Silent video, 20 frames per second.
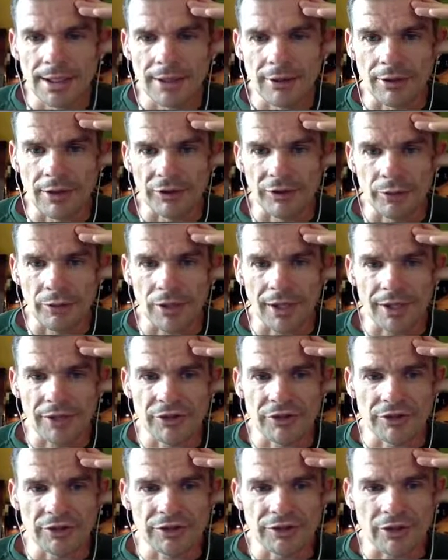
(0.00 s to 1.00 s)
All right, so we've got a
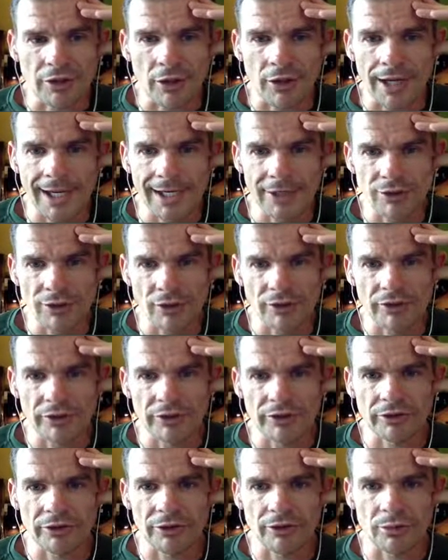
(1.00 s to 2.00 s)
disc, hydro
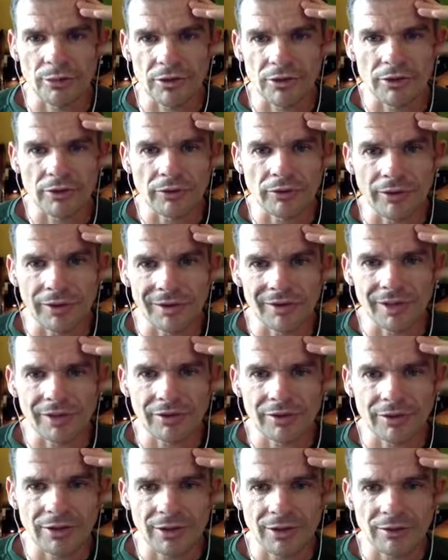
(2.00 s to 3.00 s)
disc, which is
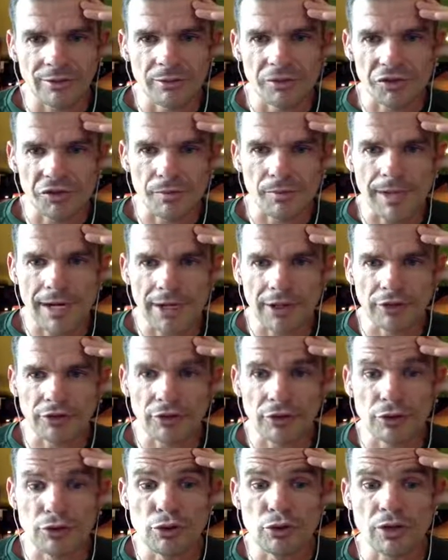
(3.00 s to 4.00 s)
fantastic. Shimano, it's
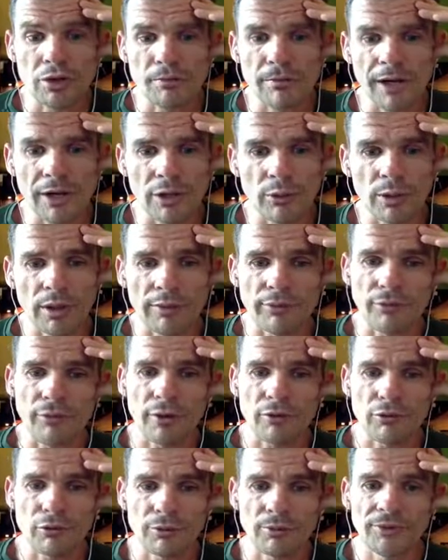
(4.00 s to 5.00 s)
got the new Shimano
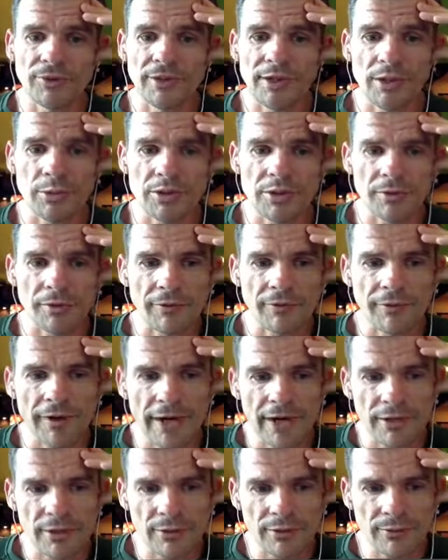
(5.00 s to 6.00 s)
105 group set, which I'm a
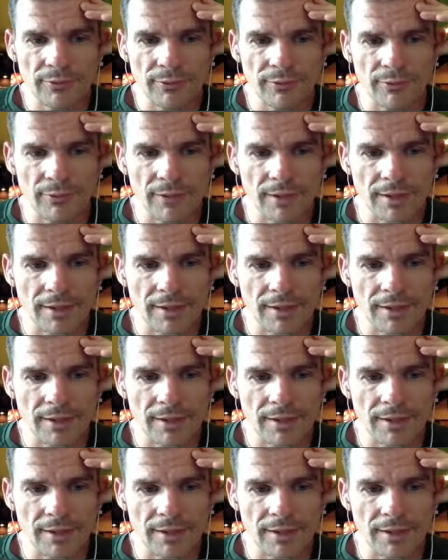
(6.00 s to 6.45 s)
fan of.